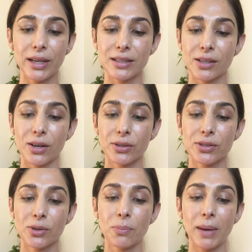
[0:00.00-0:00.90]
It's
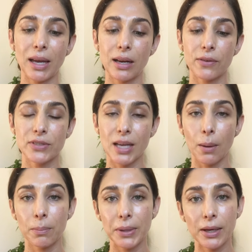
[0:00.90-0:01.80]
also made of
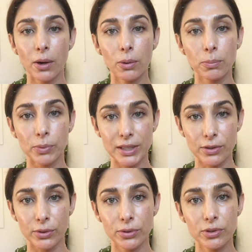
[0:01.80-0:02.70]
Tampico
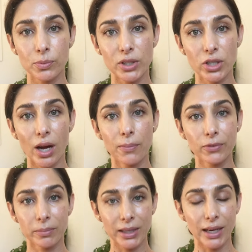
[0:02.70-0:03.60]
bristles, which come
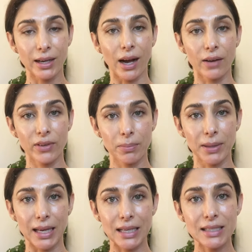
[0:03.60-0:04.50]
from the agave
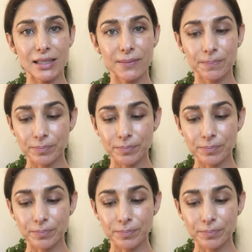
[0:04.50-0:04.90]
plant.